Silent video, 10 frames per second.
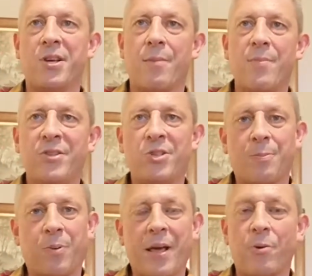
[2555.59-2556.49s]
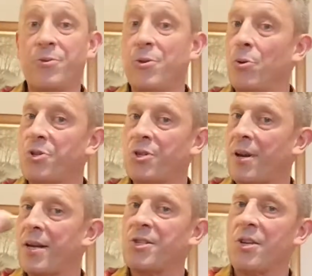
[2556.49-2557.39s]
It means you're playing on two
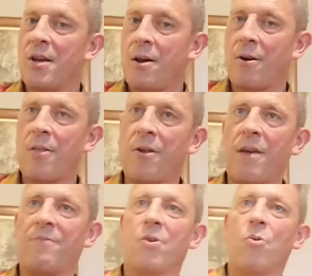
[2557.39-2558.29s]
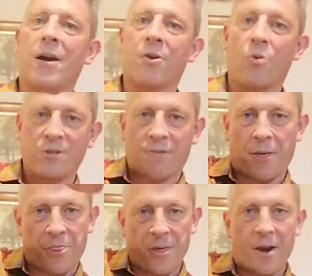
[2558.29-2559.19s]
strings rather than have to go across for a
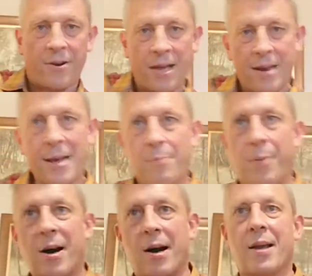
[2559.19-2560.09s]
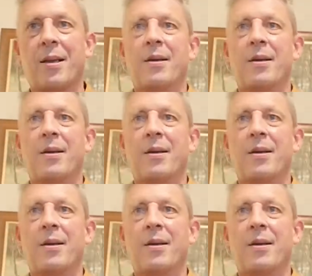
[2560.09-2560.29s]
third and then back.